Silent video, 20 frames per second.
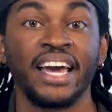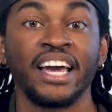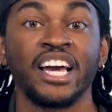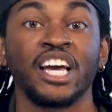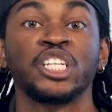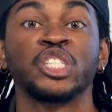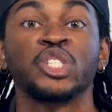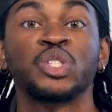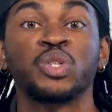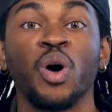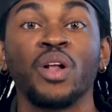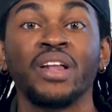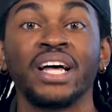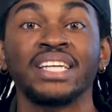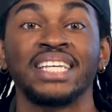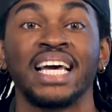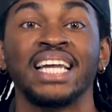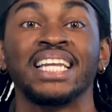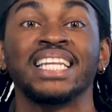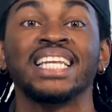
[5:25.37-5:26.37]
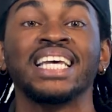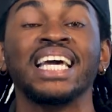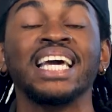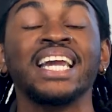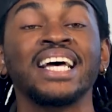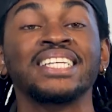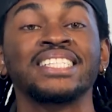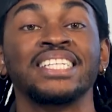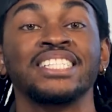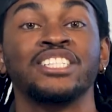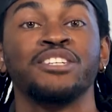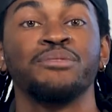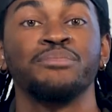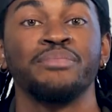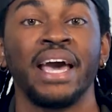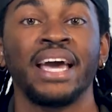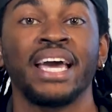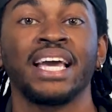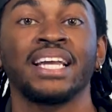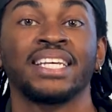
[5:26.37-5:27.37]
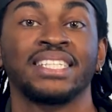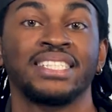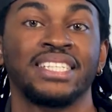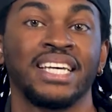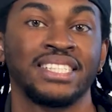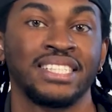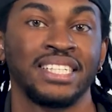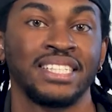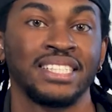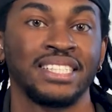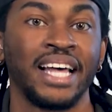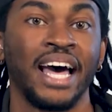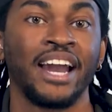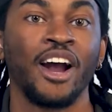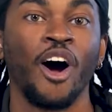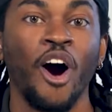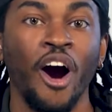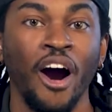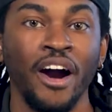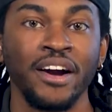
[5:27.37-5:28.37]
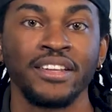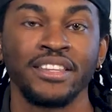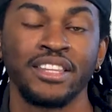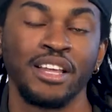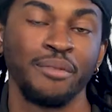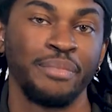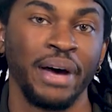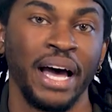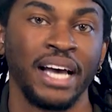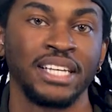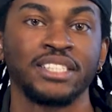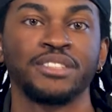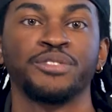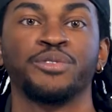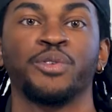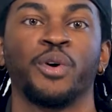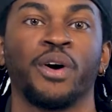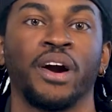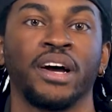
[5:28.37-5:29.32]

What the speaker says: can control us and lead us into making decisions that aren't the best for